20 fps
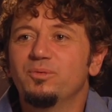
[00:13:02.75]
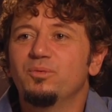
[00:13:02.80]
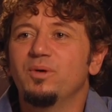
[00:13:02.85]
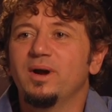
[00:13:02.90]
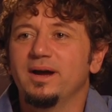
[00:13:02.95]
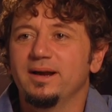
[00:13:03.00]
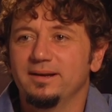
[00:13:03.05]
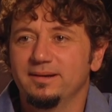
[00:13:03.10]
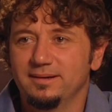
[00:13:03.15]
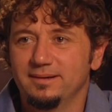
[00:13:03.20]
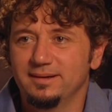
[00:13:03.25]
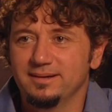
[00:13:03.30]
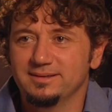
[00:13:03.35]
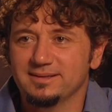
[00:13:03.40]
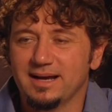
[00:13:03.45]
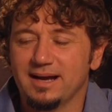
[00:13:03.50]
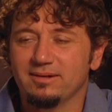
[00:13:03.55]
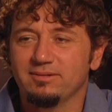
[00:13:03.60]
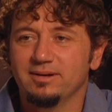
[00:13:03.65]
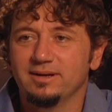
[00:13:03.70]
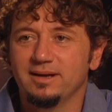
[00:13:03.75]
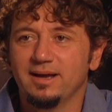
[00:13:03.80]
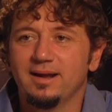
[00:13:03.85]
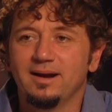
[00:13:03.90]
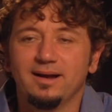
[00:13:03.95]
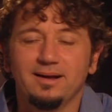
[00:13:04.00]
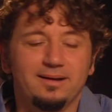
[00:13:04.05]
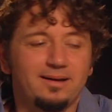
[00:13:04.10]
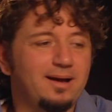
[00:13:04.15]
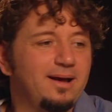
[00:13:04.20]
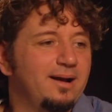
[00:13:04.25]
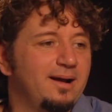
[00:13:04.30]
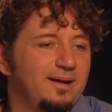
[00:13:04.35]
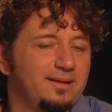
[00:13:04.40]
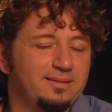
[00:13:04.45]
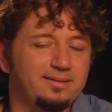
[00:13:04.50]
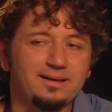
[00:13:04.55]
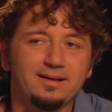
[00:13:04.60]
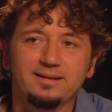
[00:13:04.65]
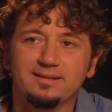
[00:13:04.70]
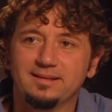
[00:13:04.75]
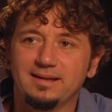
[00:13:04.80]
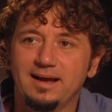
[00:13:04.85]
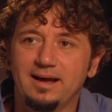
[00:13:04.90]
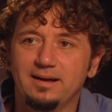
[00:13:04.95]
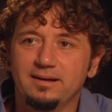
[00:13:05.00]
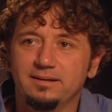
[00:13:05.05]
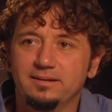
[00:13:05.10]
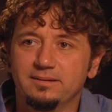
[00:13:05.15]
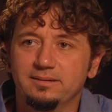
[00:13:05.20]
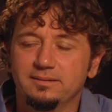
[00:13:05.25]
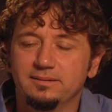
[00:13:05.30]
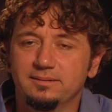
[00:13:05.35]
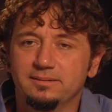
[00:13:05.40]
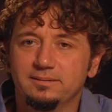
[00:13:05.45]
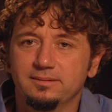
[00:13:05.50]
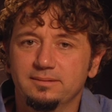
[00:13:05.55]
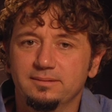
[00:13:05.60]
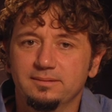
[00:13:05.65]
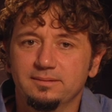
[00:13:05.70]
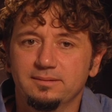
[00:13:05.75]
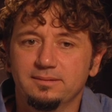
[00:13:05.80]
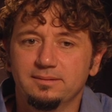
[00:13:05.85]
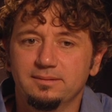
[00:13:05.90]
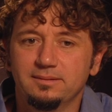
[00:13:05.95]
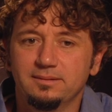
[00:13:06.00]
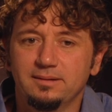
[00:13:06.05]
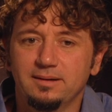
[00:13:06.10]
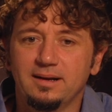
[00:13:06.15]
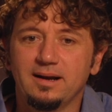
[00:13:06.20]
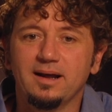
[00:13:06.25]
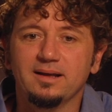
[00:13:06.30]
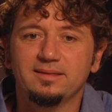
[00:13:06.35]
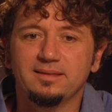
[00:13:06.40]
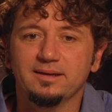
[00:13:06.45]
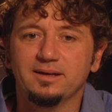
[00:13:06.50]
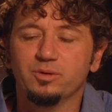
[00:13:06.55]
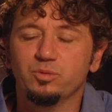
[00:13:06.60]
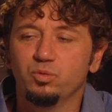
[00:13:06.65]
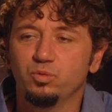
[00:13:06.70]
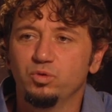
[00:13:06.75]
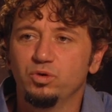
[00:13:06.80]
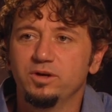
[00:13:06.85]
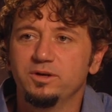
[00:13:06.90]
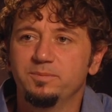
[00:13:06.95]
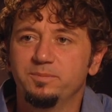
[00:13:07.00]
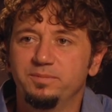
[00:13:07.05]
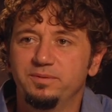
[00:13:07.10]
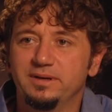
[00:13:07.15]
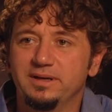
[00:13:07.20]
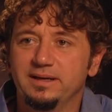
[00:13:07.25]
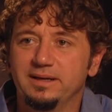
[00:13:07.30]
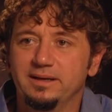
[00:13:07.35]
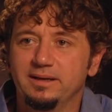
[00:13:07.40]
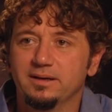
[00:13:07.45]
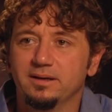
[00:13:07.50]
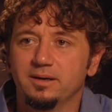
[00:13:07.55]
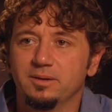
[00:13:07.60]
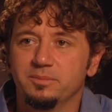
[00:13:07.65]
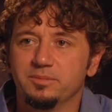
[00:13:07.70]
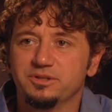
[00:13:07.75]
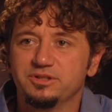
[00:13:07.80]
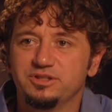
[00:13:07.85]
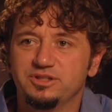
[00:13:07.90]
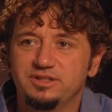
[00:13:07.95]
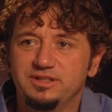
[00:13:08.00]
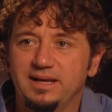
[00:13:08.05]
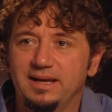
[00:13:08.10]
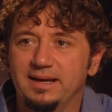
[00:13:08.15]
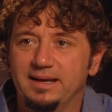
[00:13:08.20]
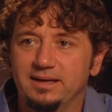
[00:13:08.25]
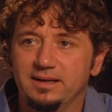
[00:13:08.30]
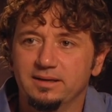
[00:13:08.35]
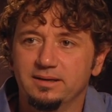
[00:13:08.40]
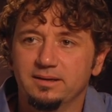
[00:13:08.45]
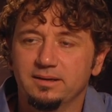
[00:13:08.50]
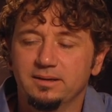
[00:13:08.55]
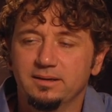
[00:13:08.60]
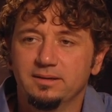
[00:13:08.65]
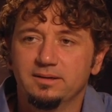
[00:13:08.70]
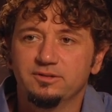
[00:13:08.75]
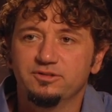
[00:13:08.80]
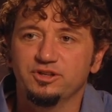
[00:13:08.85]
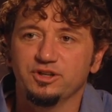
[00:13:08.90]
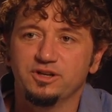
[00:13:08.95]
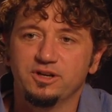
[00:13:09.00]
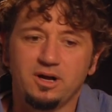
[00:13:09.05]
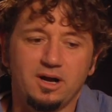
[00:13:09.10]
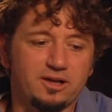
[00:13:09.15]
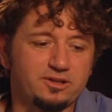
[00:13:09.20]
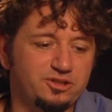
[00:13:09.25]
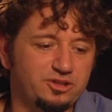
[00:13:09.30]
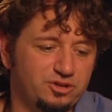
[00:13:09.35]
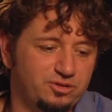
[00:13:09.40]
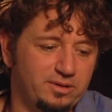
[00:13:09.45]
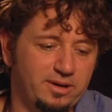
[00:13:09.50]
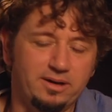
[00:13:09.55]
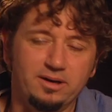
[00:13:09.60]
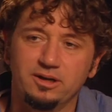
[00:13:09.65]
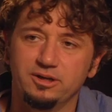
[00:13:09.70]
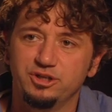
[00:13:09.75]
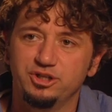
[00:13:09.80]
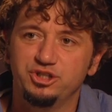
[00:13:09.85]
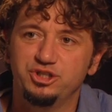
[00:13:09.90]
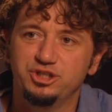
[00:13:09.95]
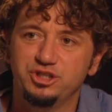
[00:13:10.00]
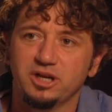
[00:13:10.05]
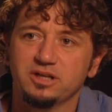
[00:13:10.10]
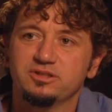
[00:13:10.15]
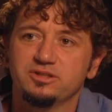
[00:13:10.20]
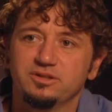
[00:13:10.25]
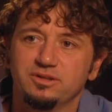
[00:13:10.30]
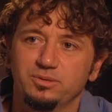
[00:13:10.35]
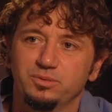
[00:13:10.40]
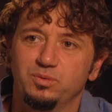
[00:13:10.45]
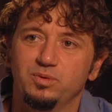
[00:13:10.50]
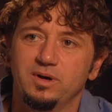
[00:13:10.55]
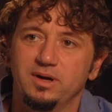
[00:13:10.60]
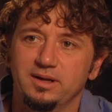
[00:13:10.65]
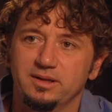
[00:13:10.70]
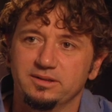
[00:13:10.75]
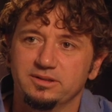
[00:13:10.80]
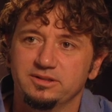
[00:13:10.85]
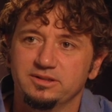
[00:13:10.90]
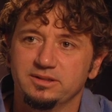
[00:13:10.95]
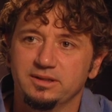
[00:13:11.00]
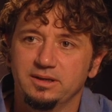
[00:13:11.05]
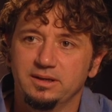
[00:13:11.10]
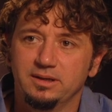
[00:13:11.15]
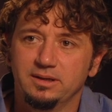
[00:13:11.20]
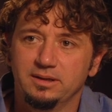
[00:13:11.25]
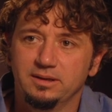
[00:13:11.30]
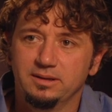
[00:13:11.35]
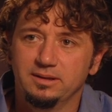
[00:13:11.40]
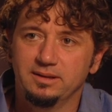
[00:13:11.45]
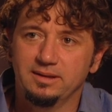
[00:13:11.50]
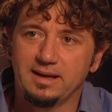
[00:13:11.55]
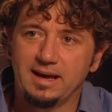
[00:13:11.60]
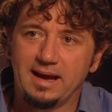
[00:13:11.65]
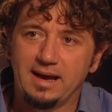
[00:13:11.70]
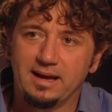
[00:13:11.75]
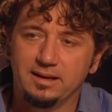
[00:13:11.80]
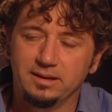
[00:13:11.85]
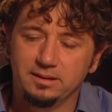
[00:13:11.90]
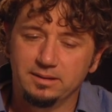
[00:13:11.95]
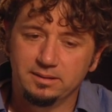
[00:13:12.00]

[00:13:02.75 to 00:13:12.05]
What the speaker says: Right. Exactly. And I think that. And I think it would be a mistake to concentrate on just the ones that